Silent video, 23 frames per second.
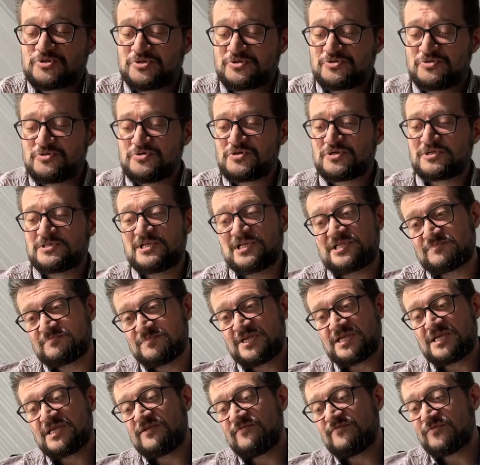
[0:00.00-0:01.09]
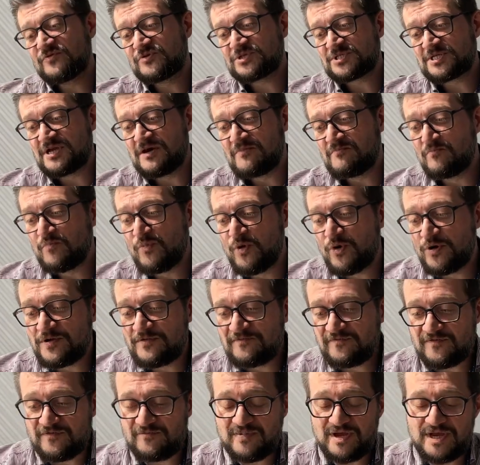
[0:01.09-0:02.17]
look, let me give you some more
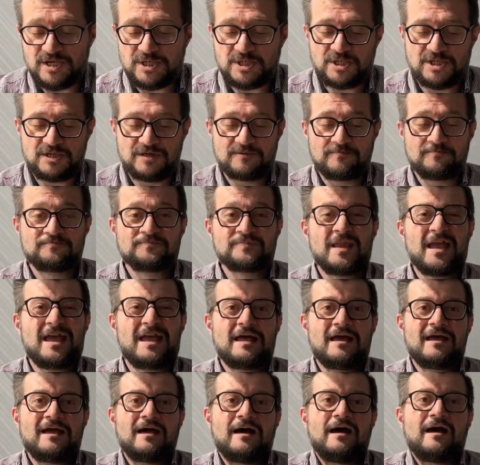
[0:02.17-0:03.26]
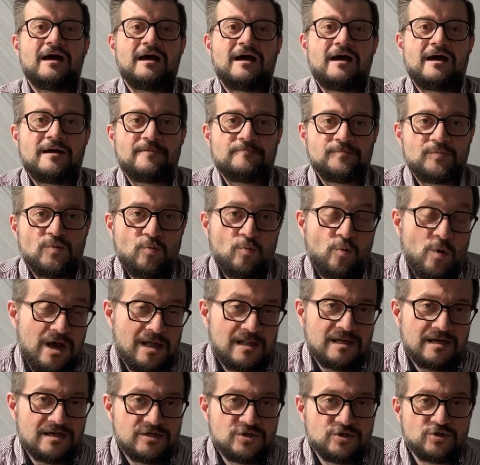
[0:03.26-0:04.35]
information. Um,
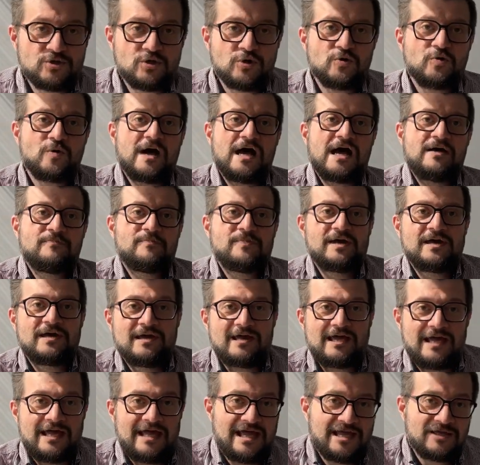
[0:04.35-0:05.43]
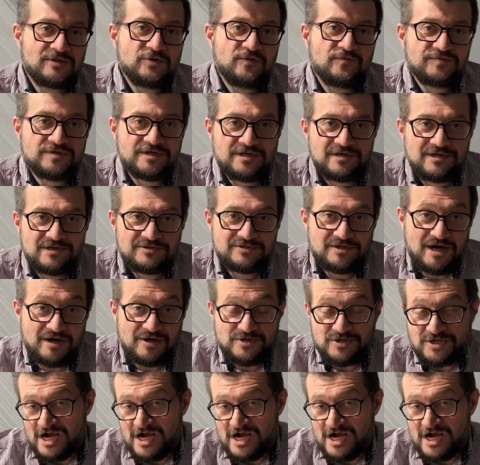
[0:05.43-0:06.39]
well, you know, I'm a head of the Daggerr